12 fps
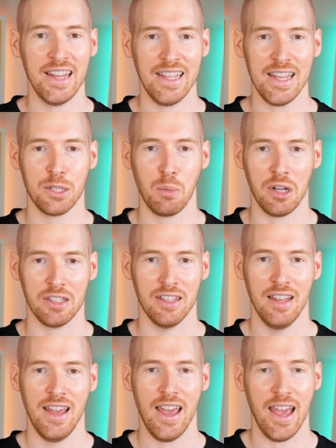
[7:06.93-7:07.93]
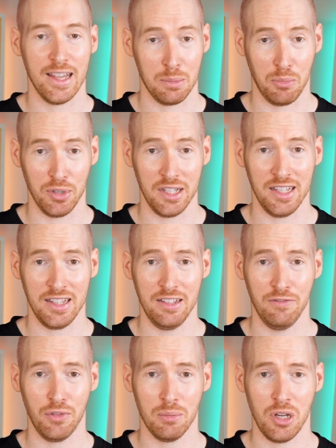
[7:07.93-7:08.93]
And guess what? Exporting that
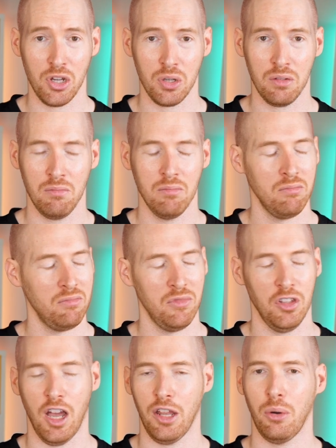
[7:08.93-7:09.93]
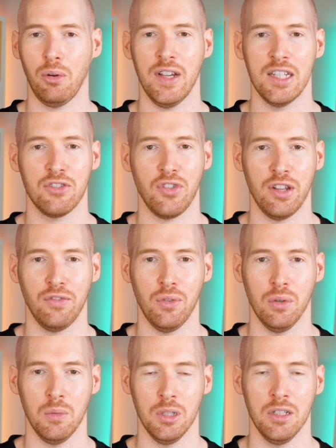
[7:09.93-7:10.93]
information? Not always
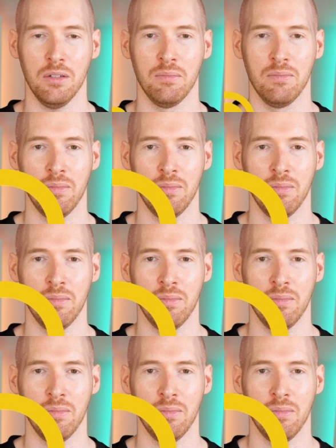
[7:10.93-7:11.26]
straightforward.